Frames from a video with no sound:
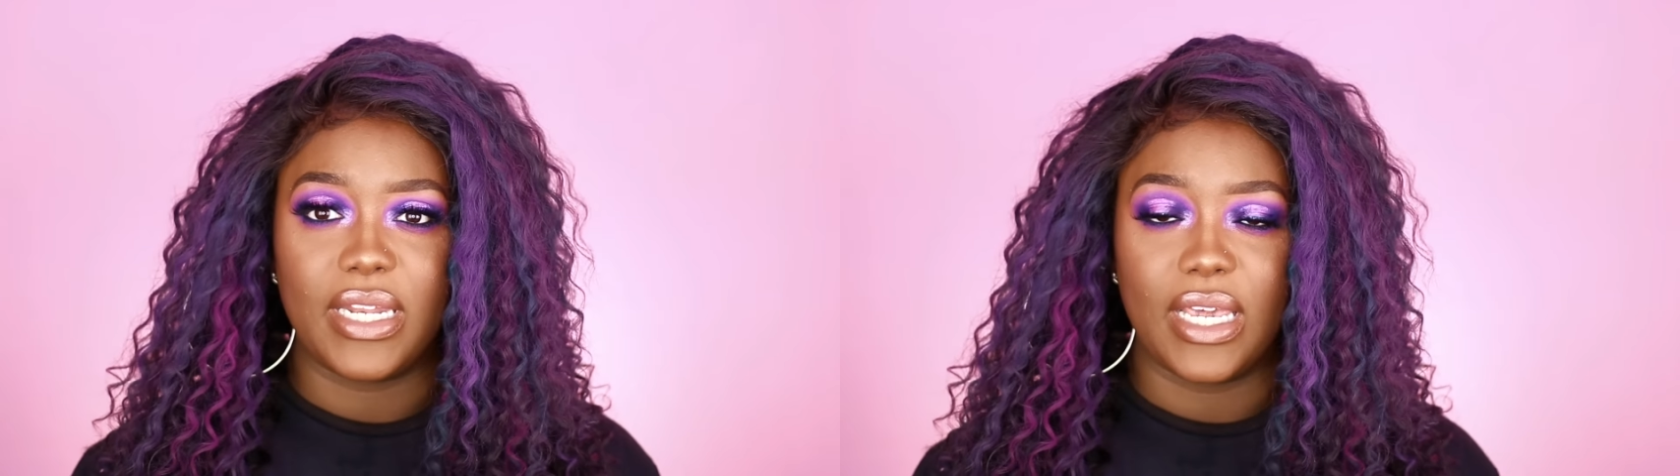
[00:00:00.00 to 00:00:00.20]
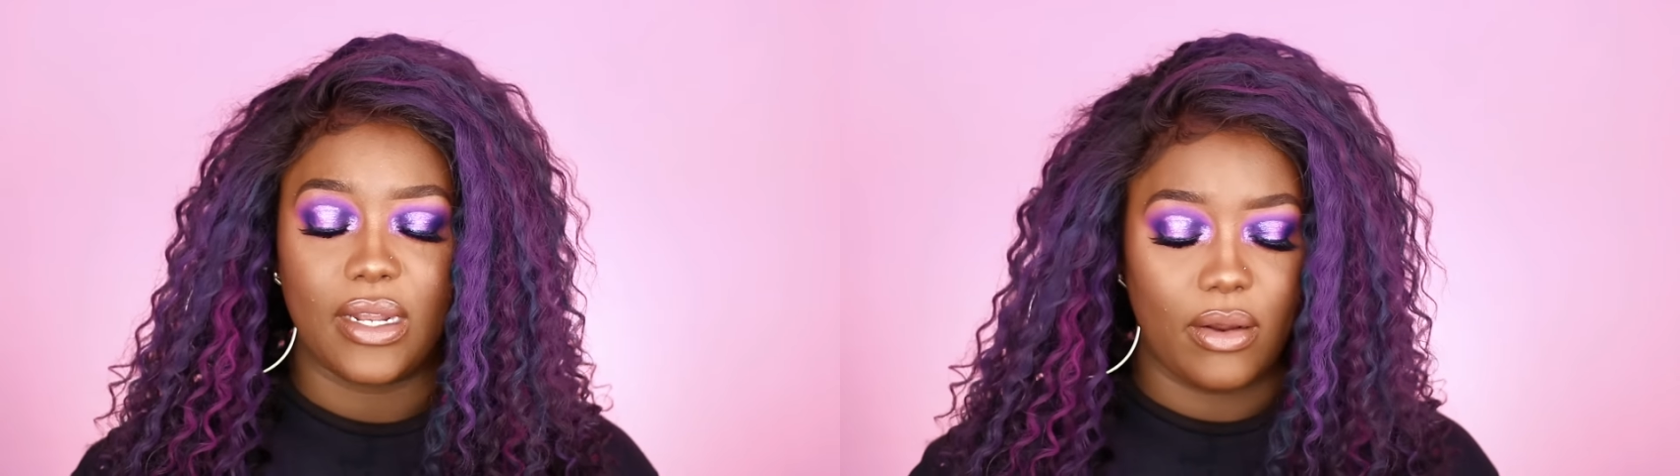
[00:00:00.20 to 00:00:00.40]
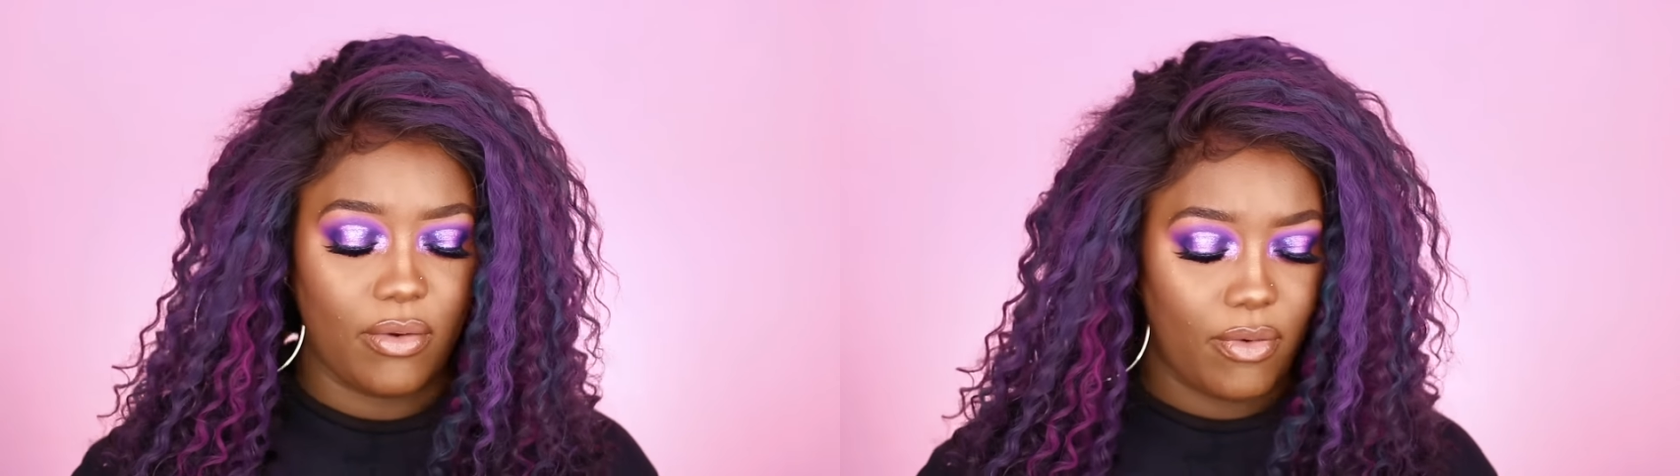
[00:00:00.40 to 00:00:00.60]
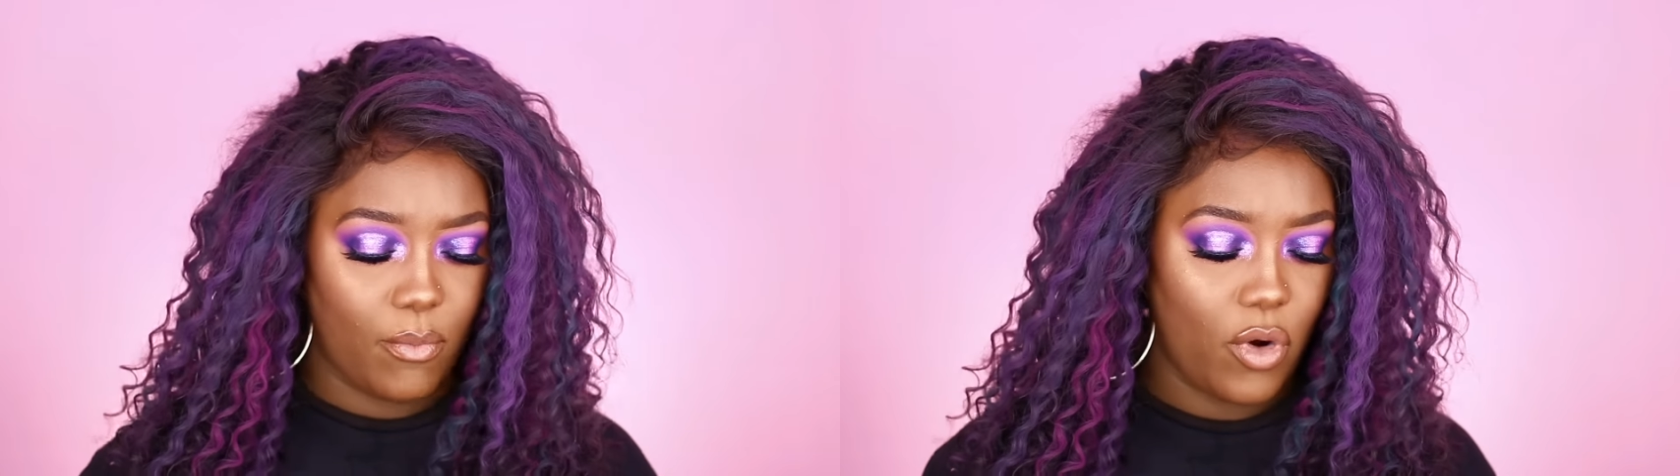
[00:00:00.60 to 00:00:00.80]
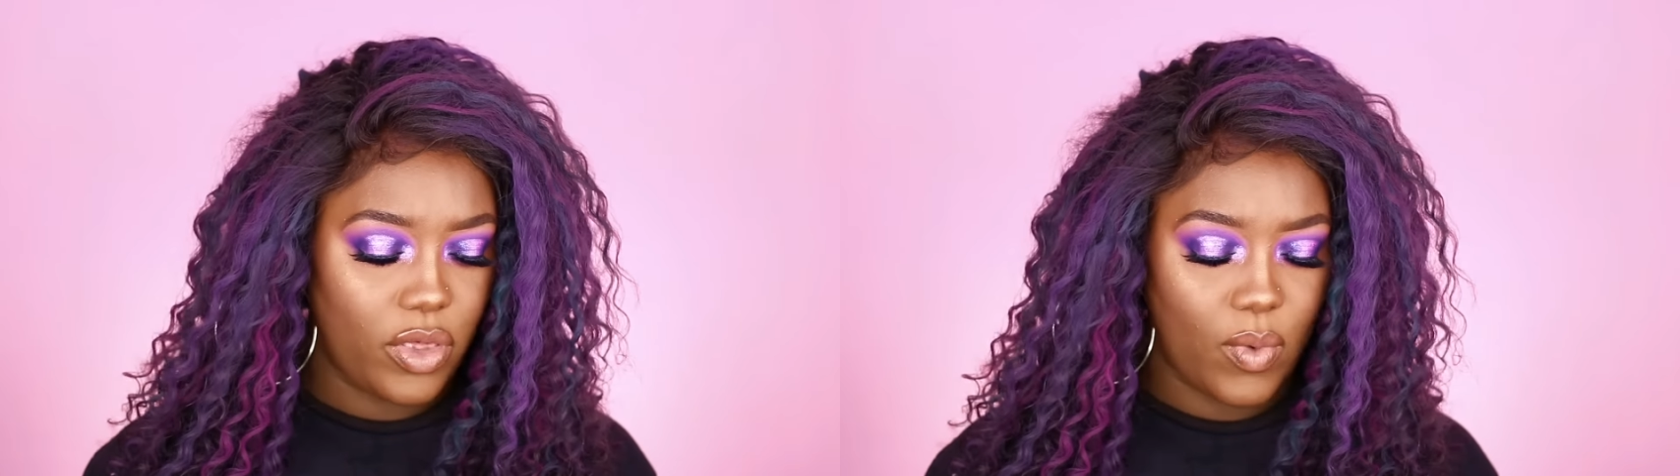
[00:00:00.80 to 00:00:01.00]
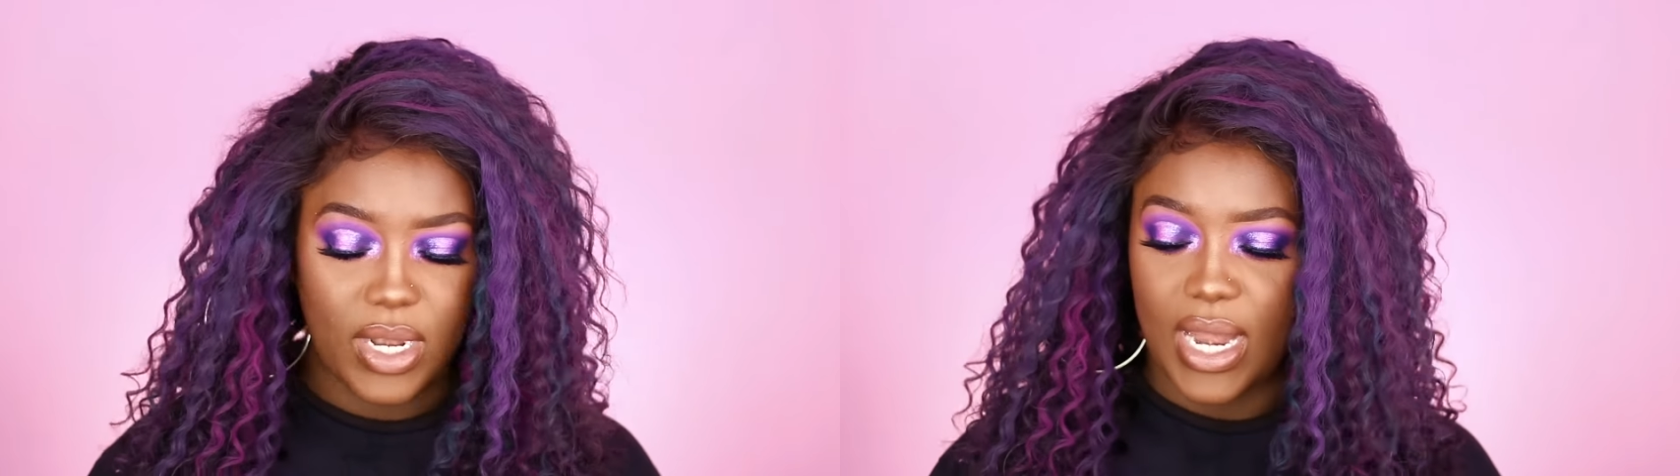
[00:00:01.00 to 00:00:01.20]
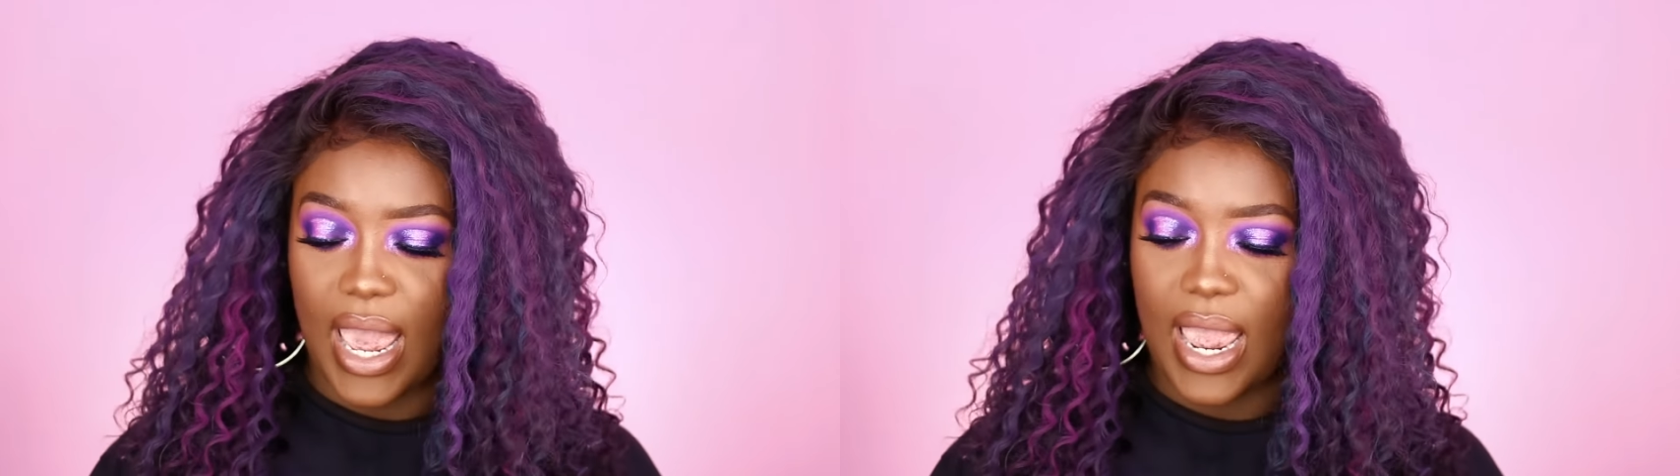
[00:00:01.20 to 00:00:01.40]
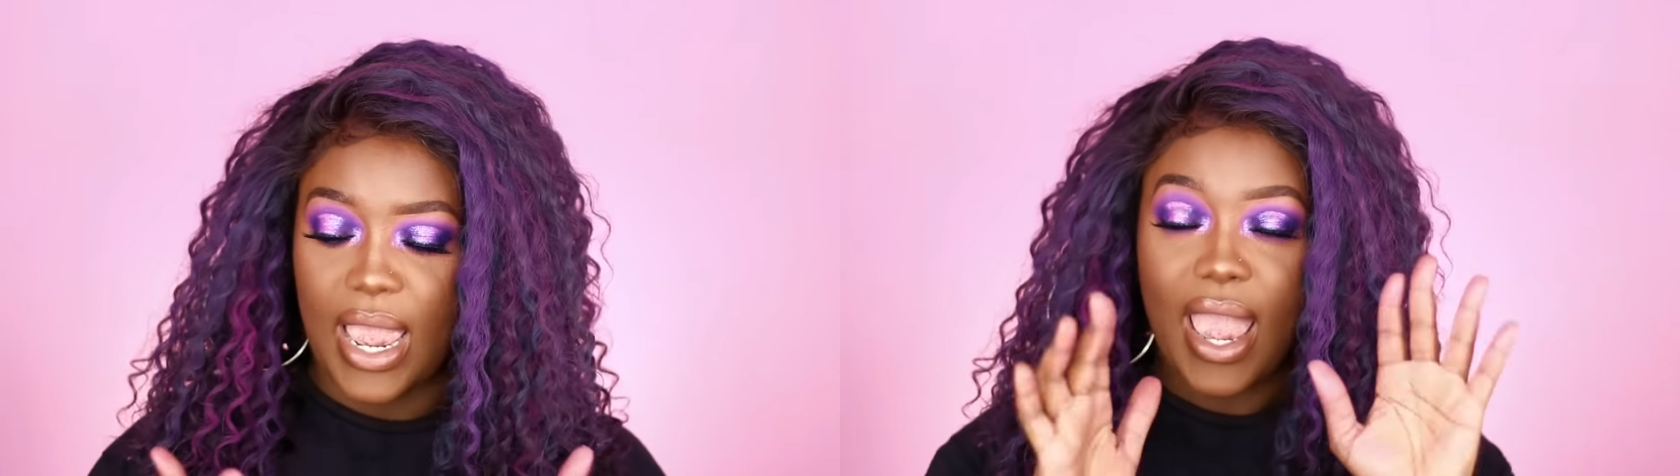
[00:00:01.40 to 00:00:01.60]
it for more than one
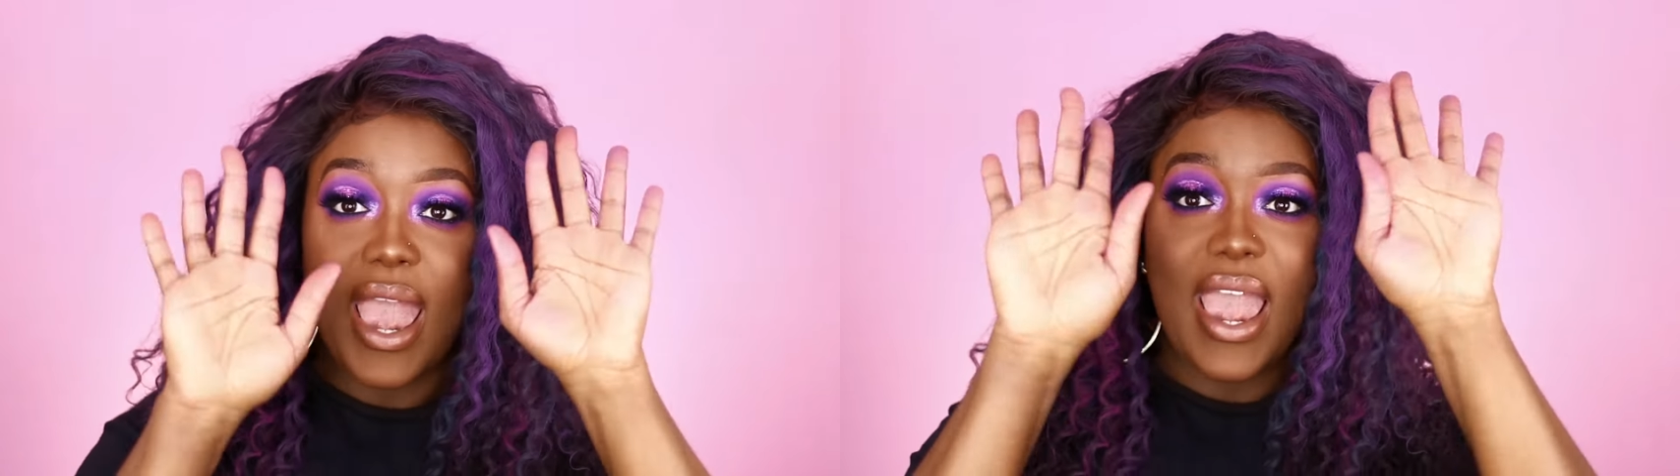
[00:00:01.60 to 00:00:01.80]
day.